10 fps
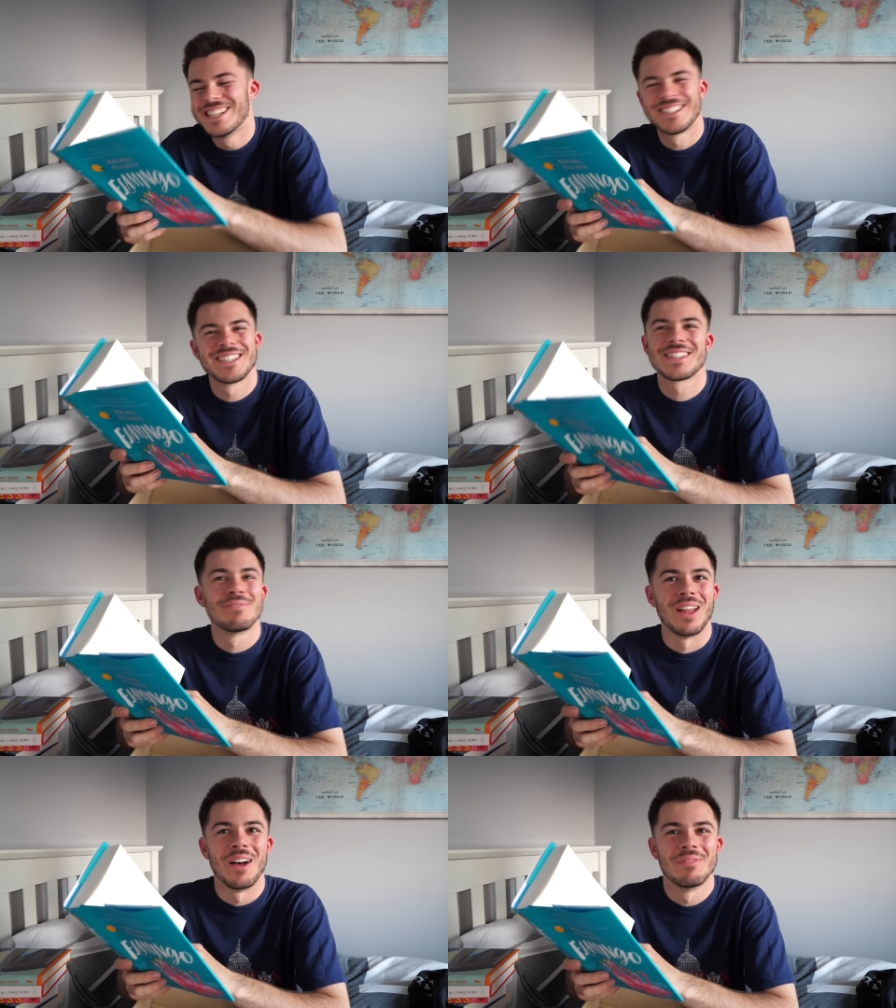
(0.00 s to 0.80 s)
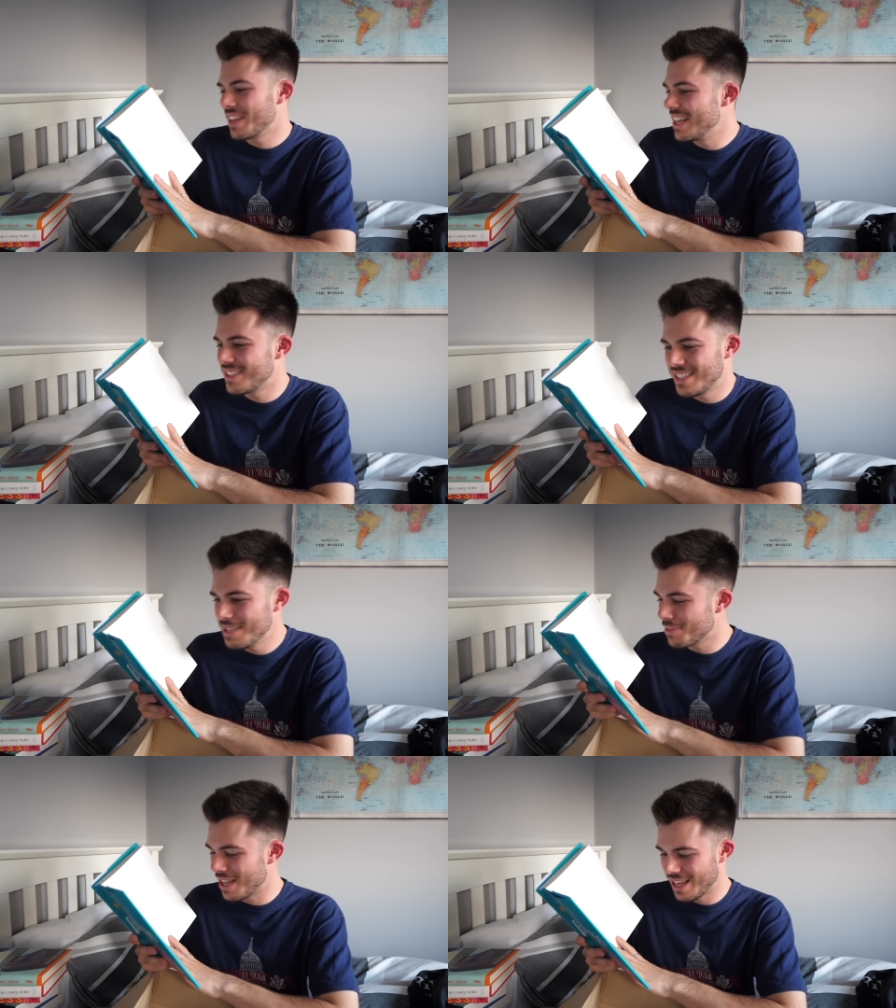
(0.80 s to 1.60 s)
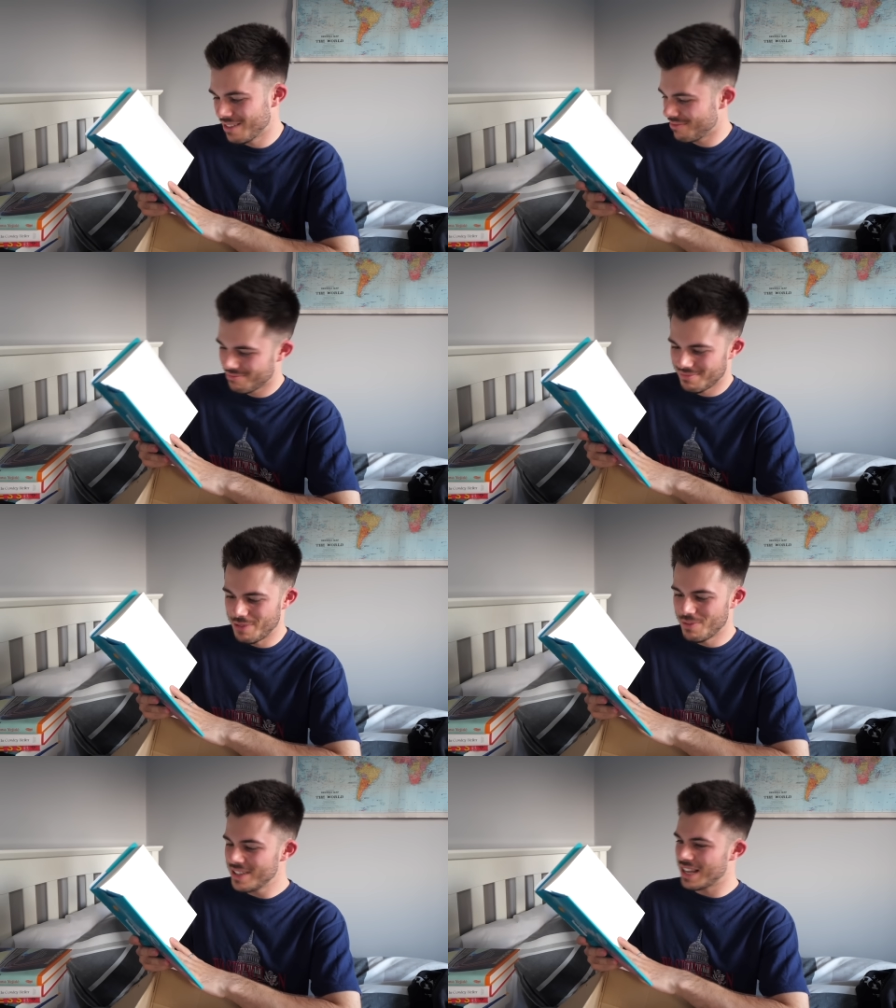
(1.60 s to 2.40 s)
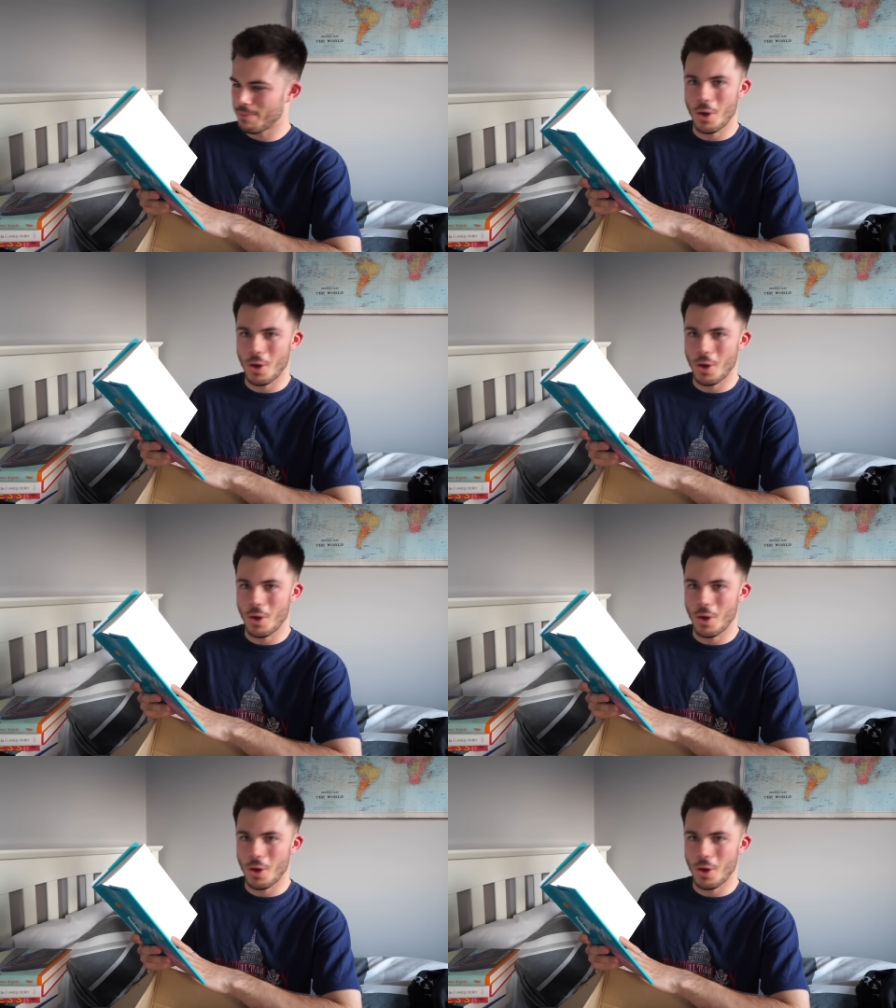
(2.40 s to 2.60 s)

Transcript: it's just the blurb. It seemed like it reads like